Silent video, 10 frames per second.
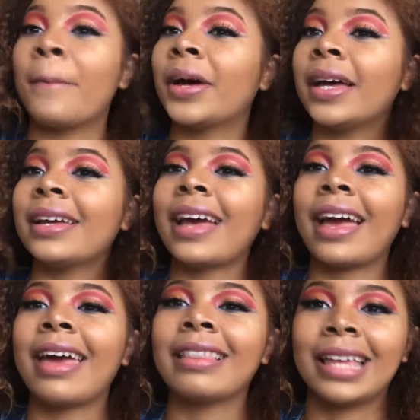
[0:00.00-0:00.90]
But
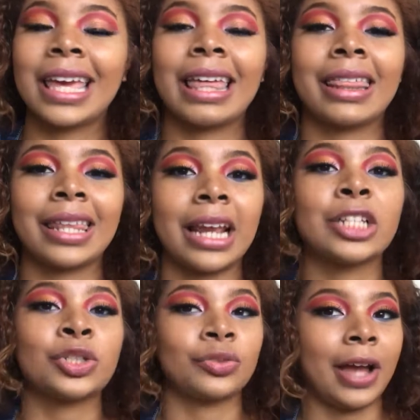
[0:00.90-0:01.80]
I like that I
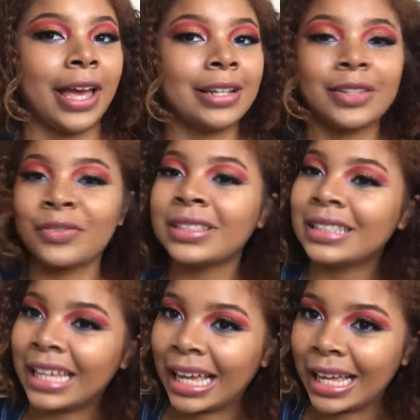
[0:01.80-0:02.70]
tried different
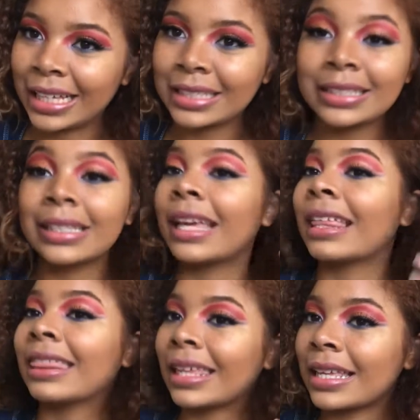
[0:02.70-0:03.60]
things like
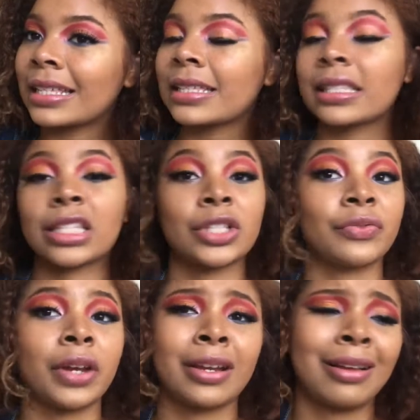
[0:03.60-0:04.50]
this. It's
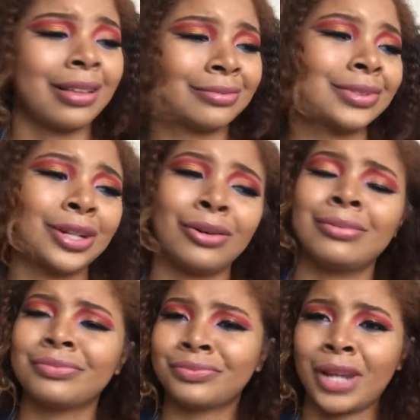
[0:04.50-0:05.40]
very, girl,
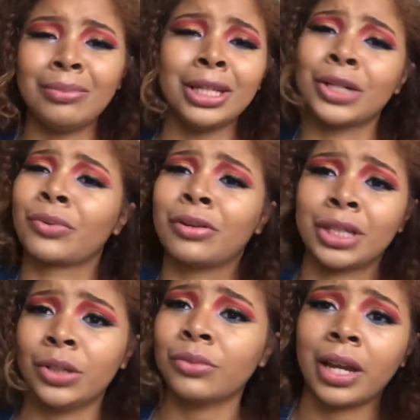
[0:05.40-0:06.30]
I'm looking real
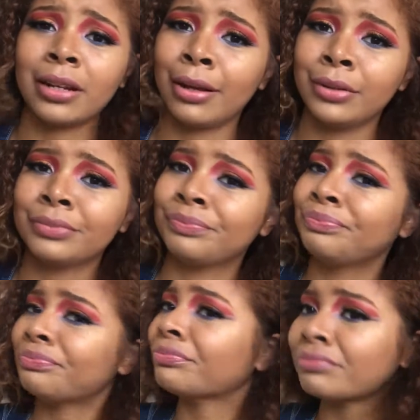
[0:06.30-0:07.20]
cute right now.
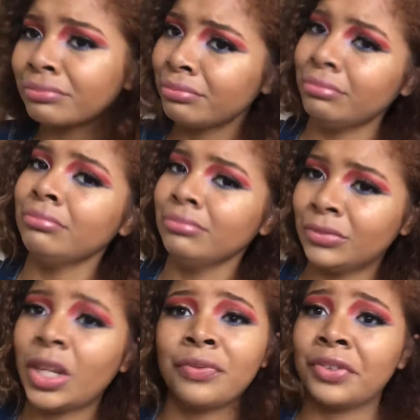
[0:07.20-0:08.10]

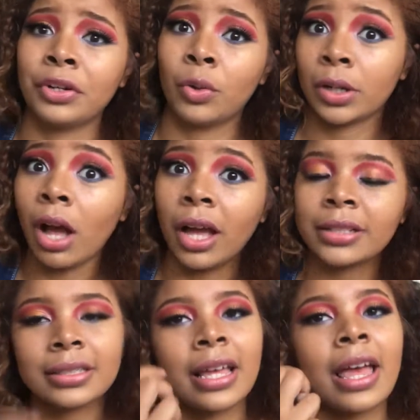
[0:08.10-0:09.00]
Different or
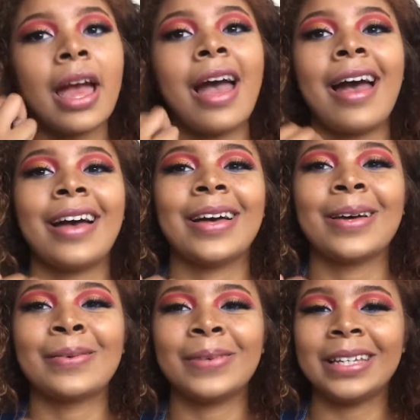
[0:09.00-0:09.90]
not.
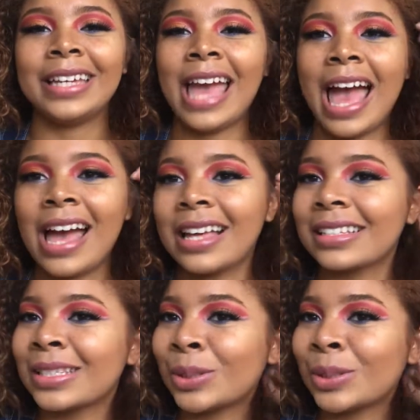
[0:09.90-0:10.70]
But yeah.